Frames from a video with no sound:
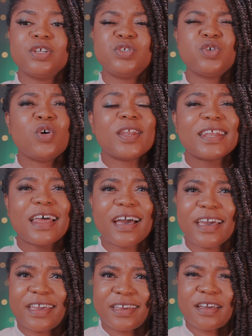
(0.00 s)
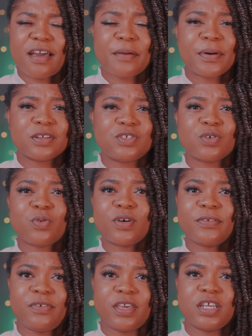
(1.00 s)
Don't lie about your
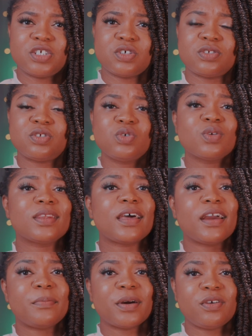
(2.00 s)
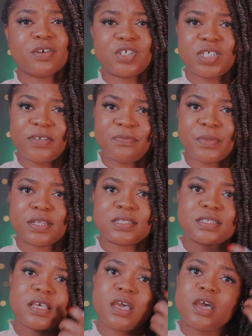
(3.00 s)
qualifications. Don't lie about your
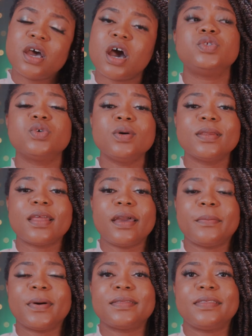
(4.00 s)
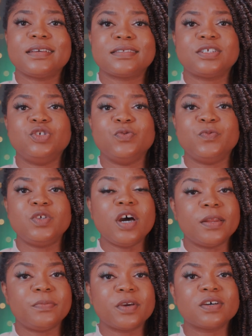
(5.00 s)
achievements. Don't lie about things that you've
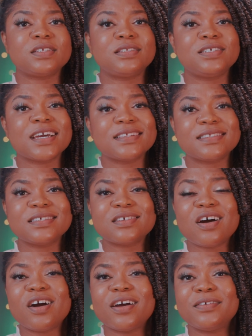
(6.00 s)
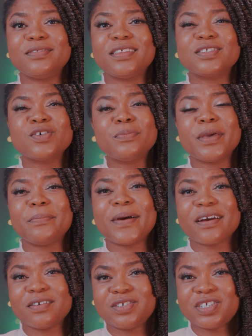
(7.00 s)
done, because chances are there's going to be a
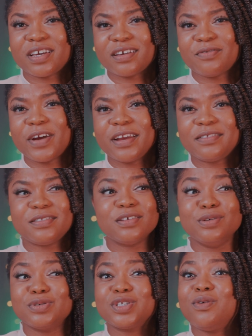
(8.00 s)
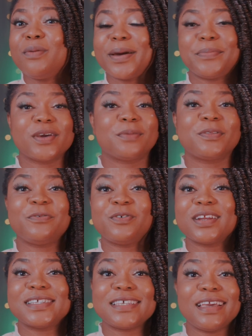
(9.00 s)
background check, right? Someone might pick up the
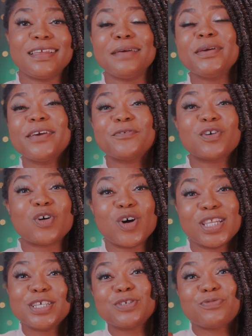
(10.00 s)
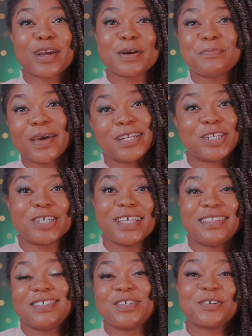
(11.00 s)
phone and say, hey, let me even call this recommender
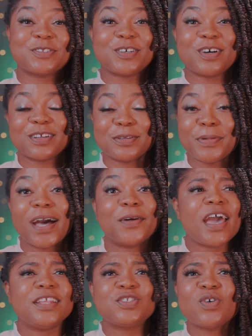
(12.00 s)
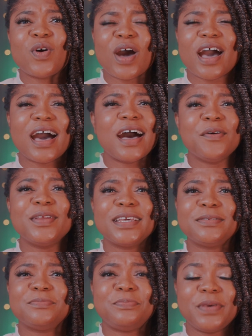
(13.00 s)
that this girl talked about. And so how will
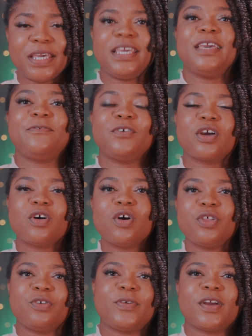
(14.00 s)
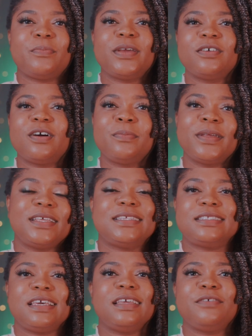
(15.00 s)
it be if you call your recommender up and they
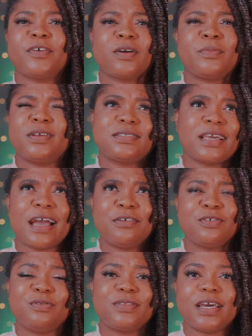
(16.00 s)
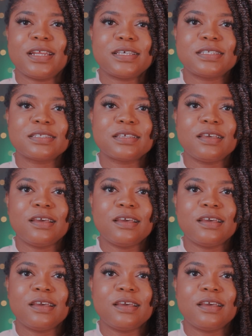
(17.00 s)
say, the recommender is like, I don't know who that is?